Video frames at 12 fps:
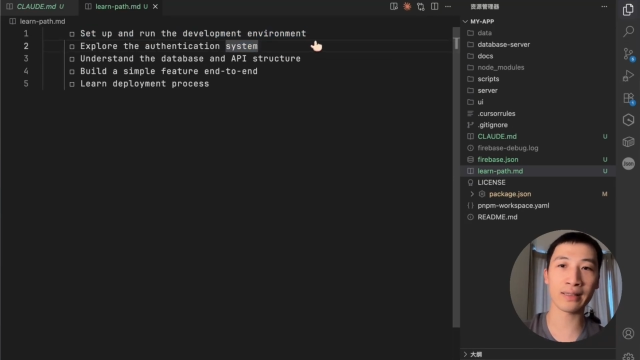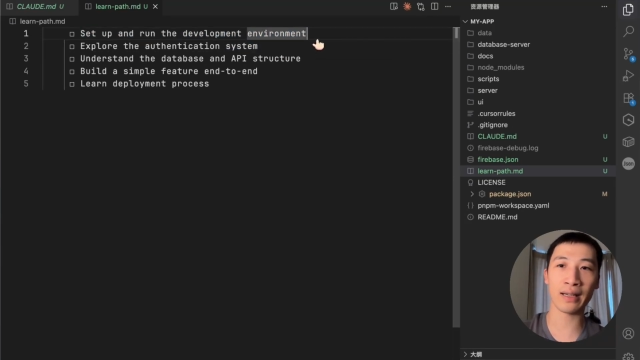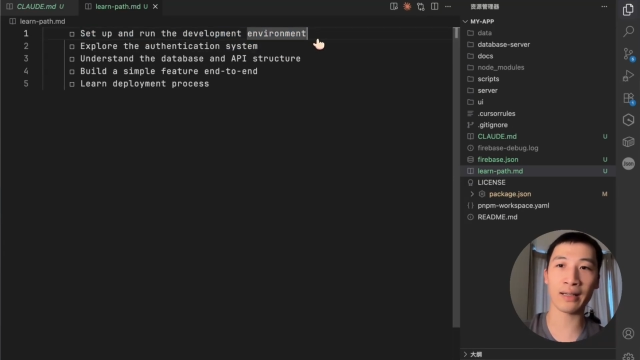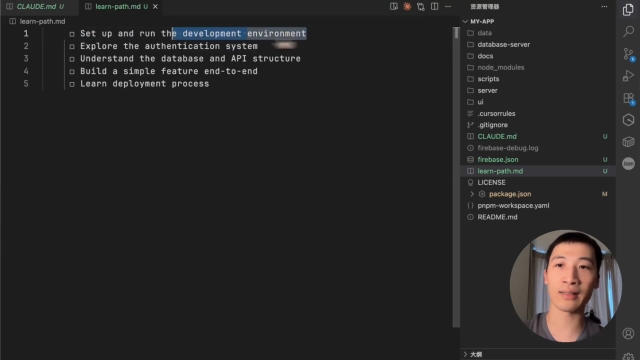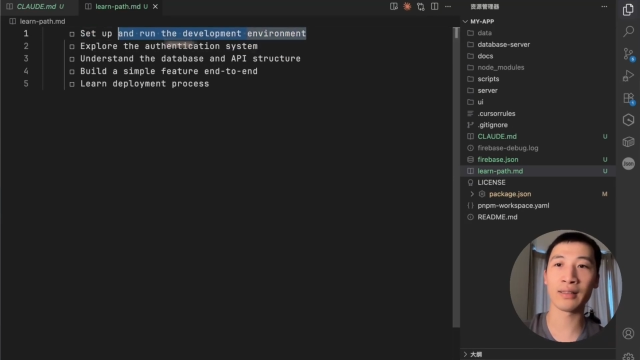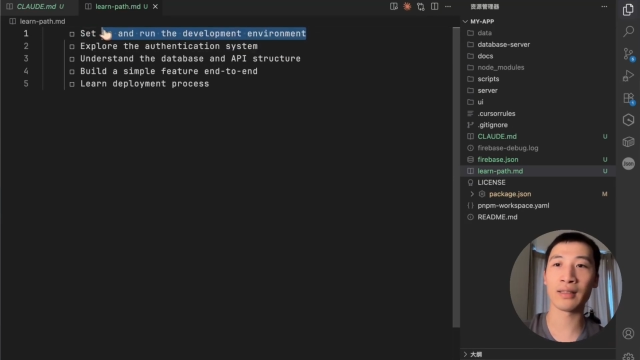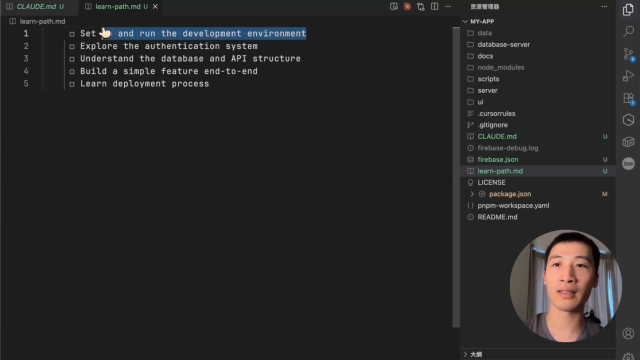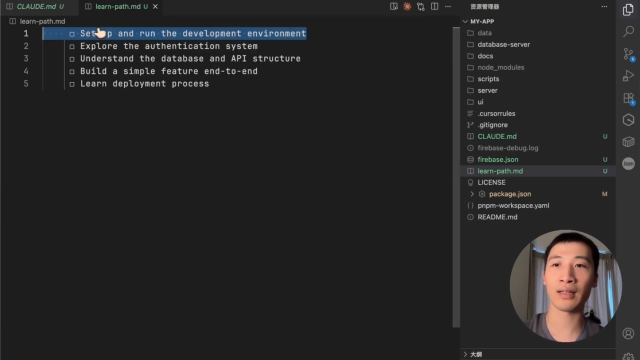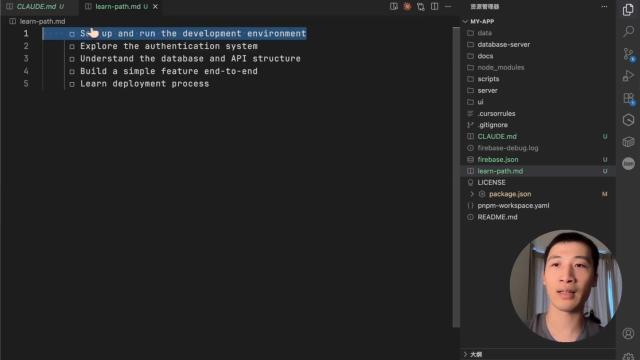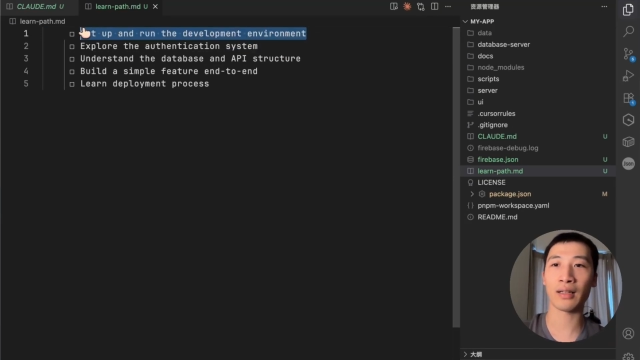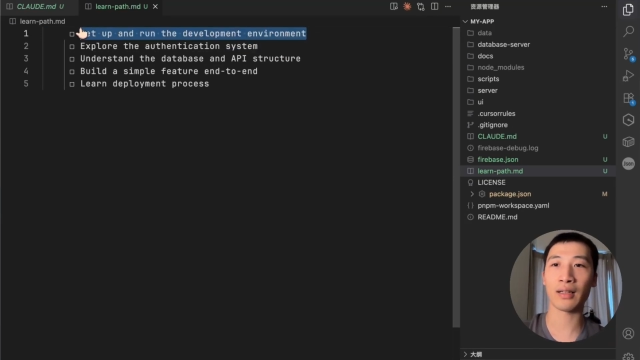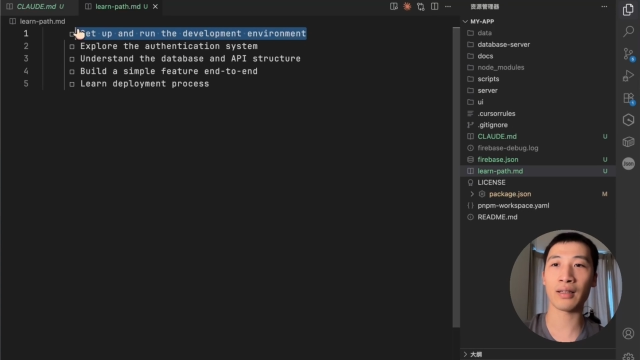9
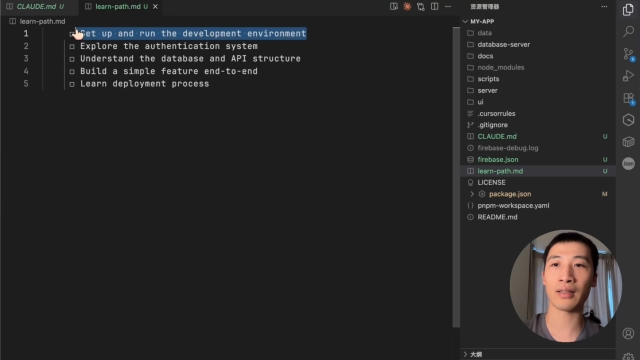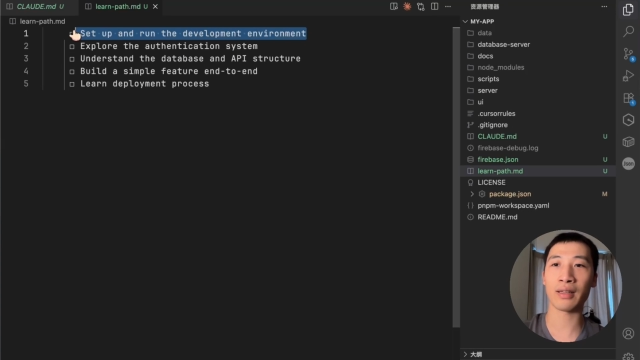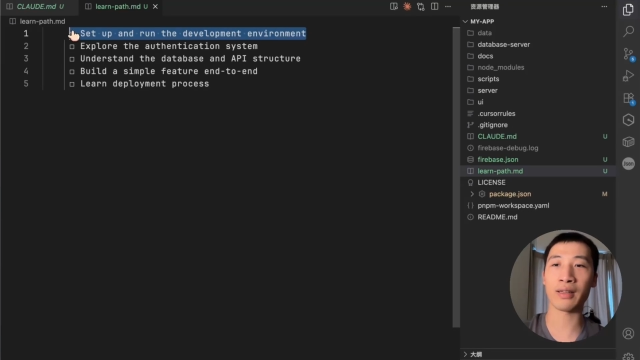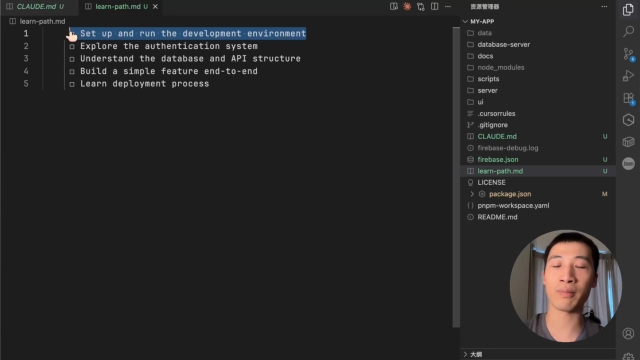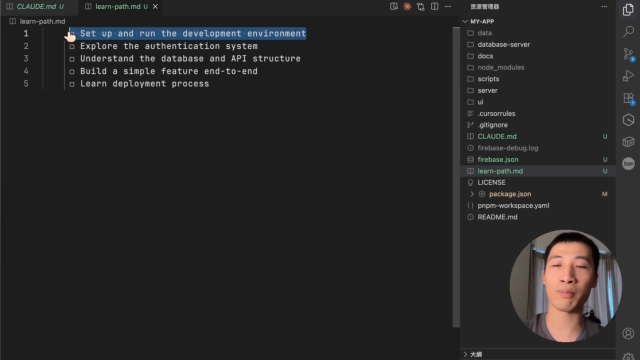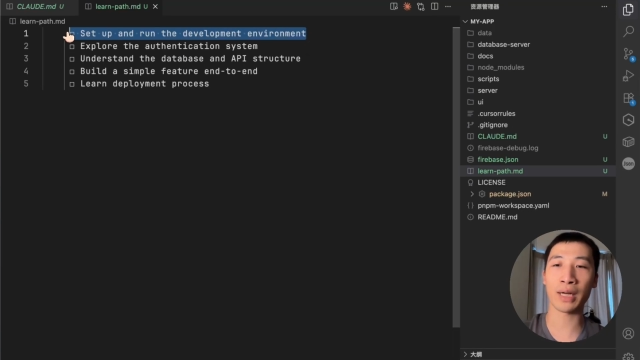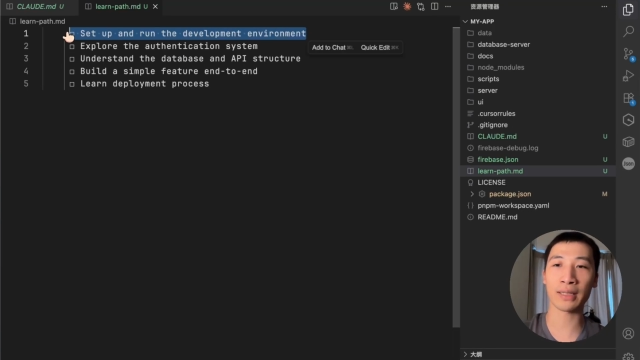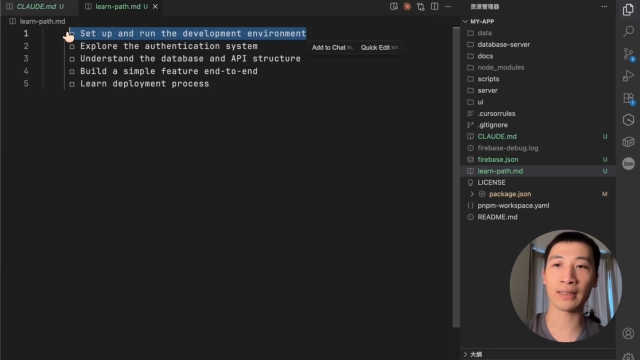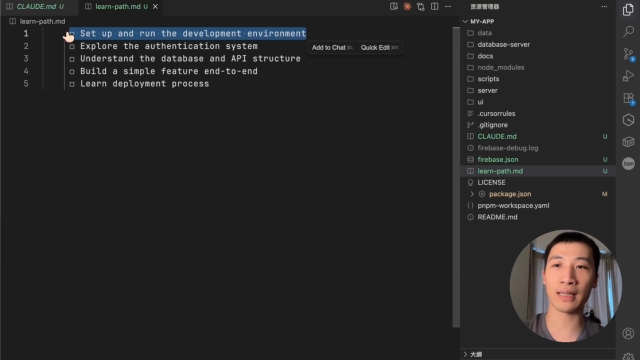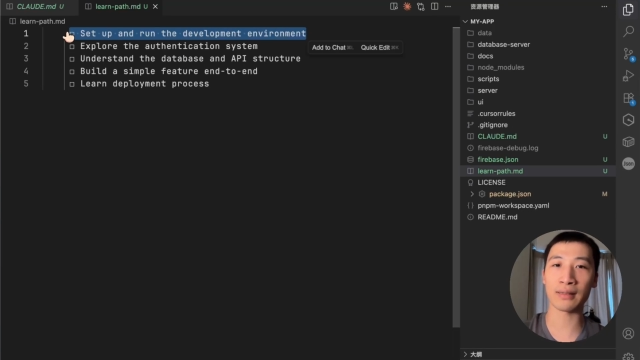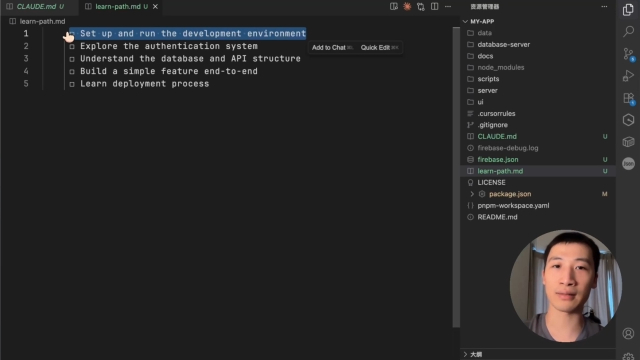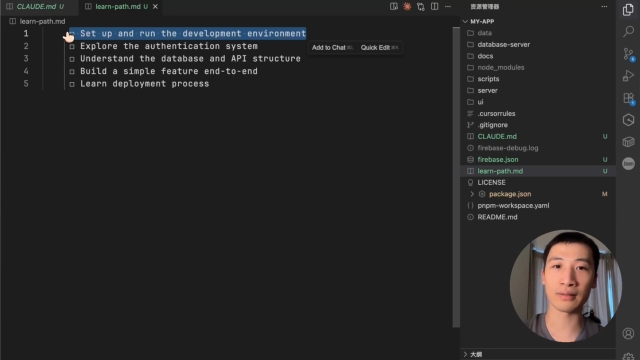in
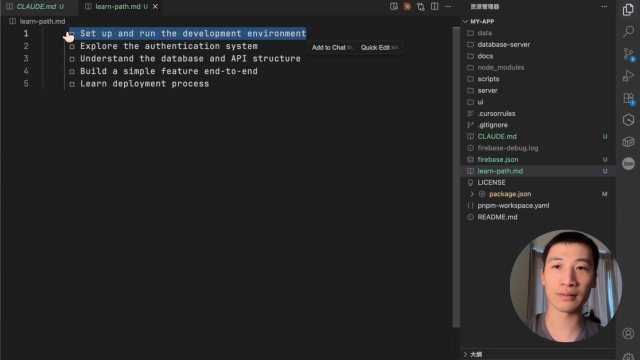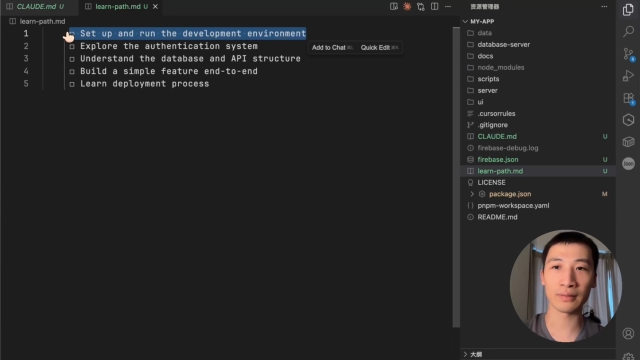Markdown.